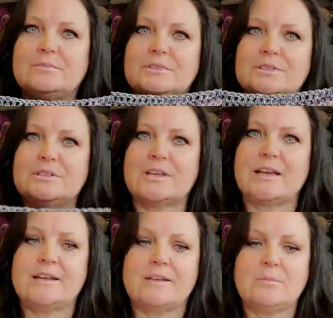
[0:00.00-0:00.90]
to
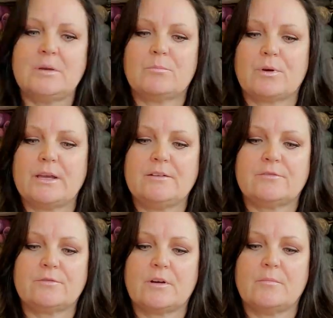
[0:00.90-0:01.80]
kind of give me a break
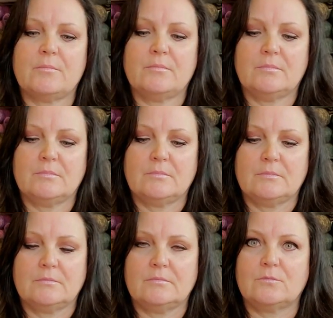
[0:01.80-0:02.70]
from
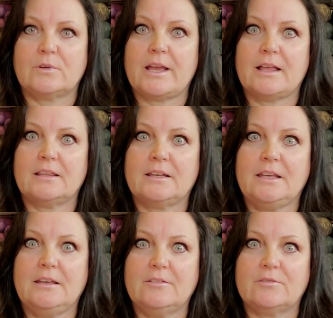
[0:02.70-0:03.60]

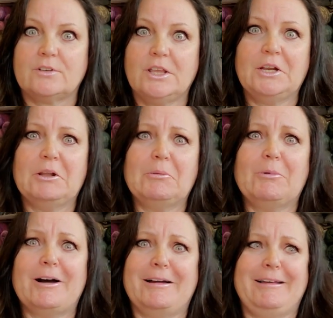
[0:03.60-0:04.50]
reality for a little
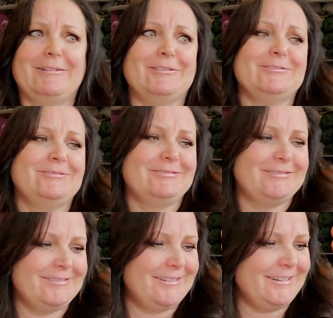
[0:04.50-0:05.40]

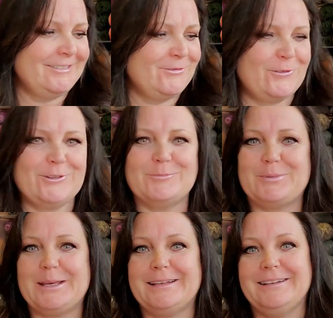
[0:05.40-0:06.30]
while, for a
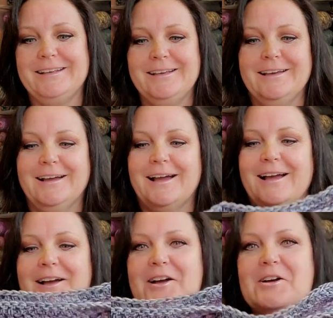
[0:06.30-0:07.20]
bit.
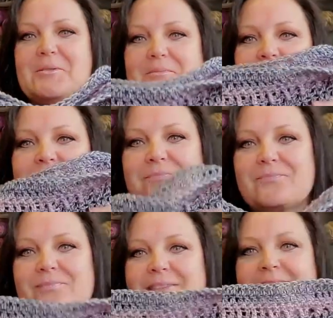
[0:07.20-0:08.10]
Um,
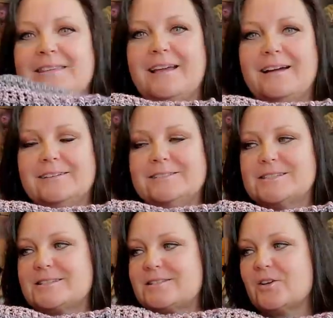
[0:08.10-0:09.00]
yeah,
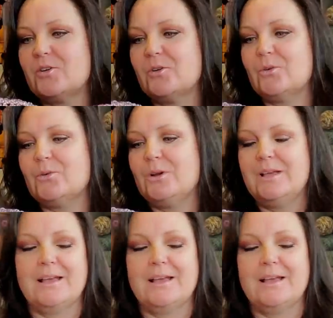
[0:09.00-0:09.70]
so